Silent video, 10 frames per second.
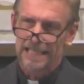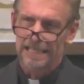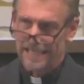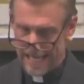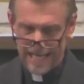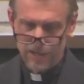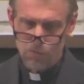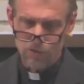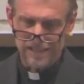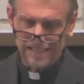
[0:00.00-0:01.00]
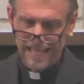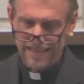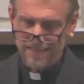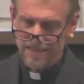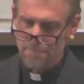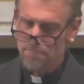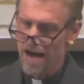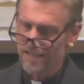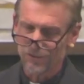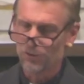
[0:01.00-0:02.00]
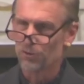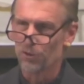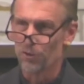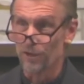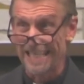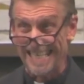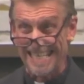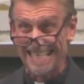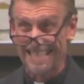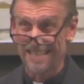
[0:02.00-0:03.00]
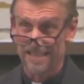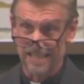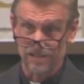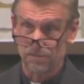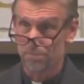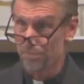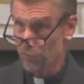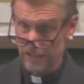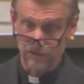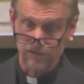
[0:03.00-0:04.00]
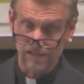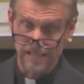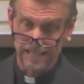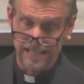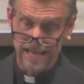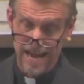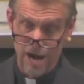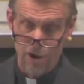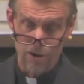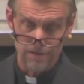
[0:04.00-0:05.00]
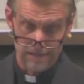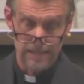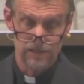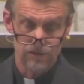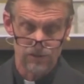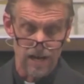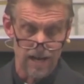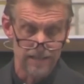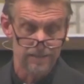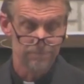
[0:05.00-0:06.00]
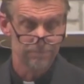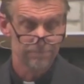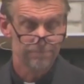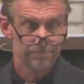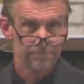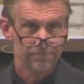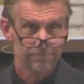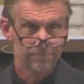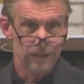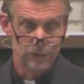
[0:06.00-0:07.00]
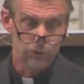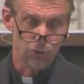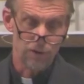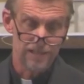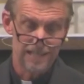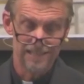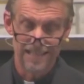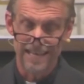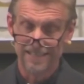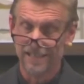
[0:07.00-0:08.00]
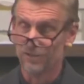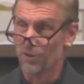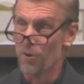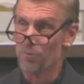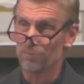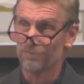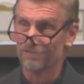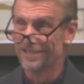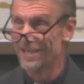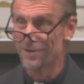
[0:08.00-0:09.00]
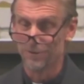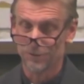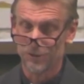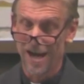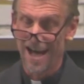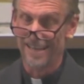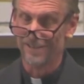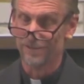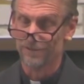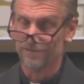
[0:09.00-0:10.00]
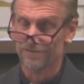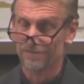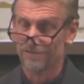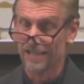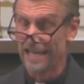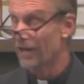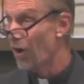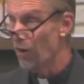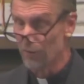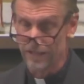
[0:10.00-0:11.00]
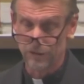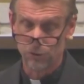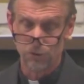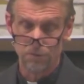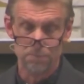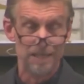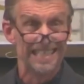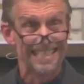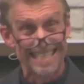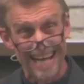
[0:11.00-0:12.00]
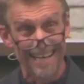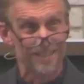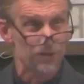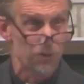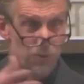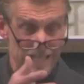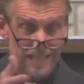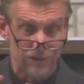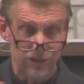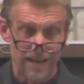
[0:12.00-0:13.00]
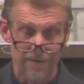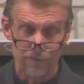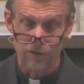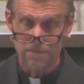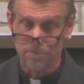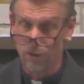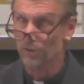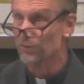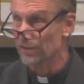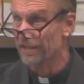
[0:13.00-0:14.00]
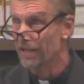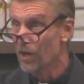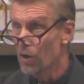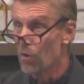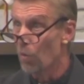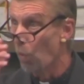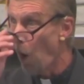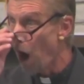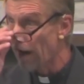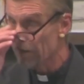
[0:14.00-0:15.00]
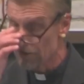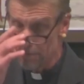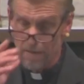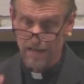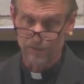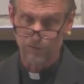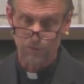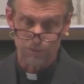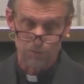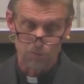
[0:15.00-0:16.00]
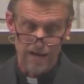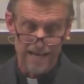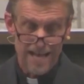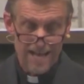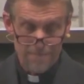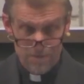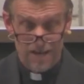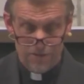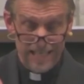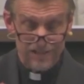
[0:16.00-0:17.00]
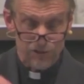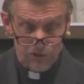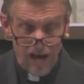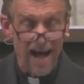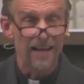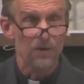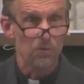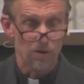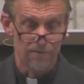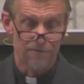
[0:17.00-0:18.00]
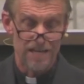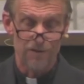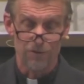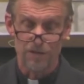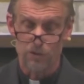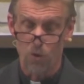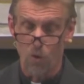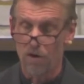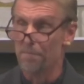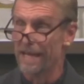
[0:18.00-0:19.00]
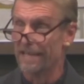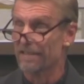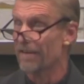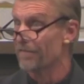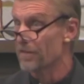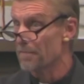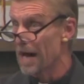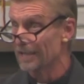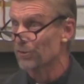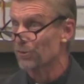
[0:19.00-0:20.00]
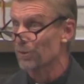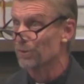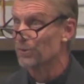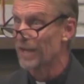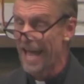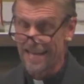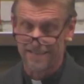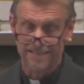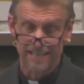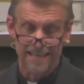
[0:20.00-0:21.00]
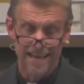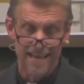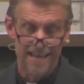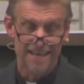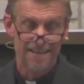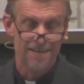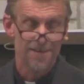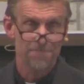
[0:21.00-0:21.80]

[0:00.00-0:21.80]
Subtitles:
The king would let the monster eat this princely heir, his son. In short, he'd let his own dear child take all that should be done to each and every person who walked the monster's way. This son would feel the torment of the monster's sad decay.